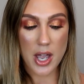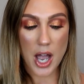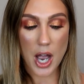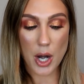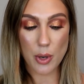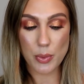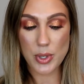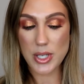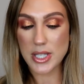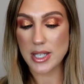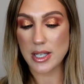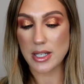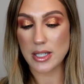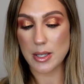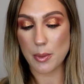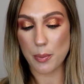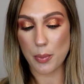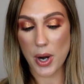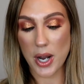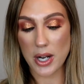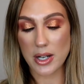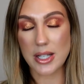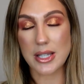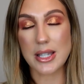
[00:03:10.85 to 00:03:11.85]
A recent
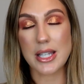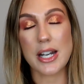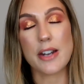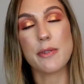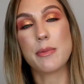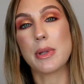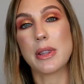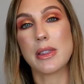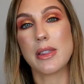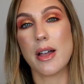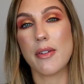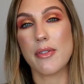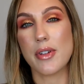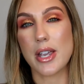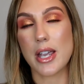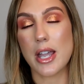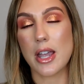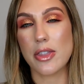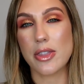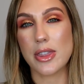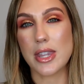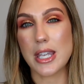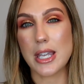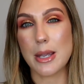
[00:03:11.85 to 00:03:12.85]
product that I've been
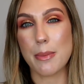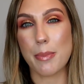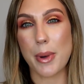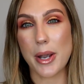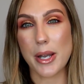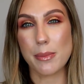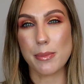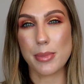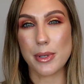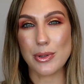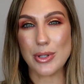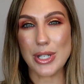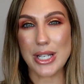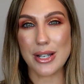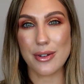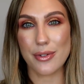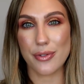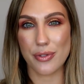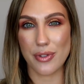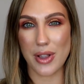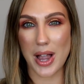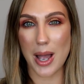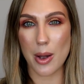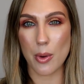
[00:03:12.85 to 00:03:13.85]
loving, the Bite Beauty
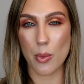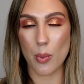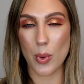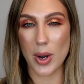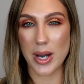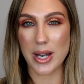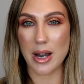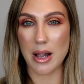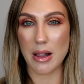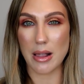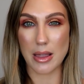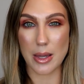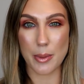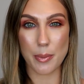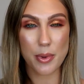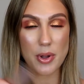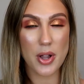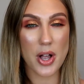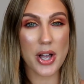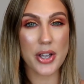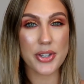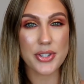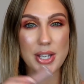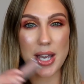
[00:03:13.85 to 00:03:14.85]
Flat White Lip
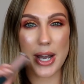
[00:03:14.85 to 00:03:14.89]
Gloss.